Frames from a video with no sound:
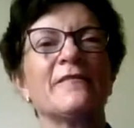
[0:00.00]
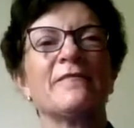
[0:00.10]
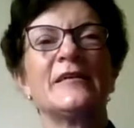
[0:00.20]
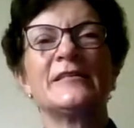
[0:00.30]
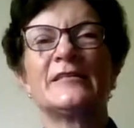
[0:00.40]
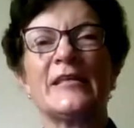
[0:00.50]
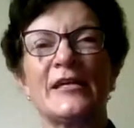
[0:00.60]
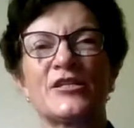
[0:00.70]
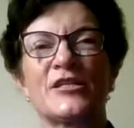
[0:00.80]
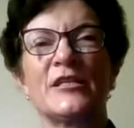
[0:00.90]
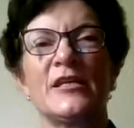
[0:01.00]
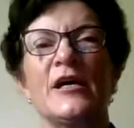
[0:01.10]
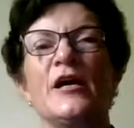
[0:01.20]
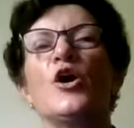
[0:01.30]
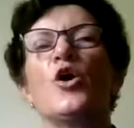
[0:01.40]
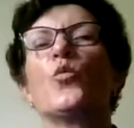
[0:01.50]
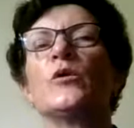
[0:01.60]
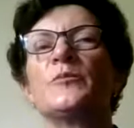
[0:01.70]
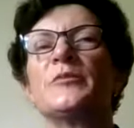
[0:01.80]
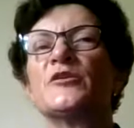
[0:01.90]
In this session,
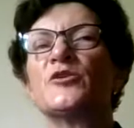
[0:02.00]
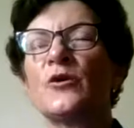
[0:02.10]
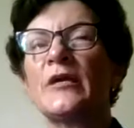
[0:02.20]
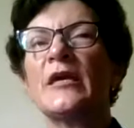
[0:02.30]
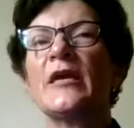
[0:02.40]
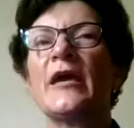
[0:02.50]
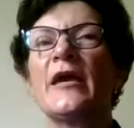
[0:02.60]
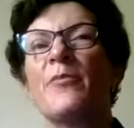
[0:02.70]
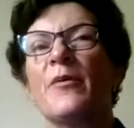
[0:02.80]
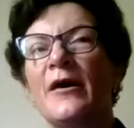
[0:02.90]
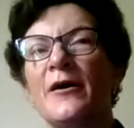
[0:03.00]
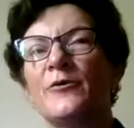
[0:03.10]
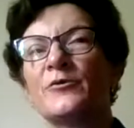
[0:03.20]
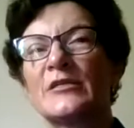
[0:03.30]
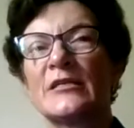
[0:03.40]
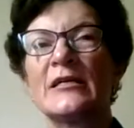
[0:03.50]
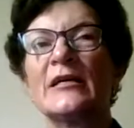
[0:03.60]
we'll be talking about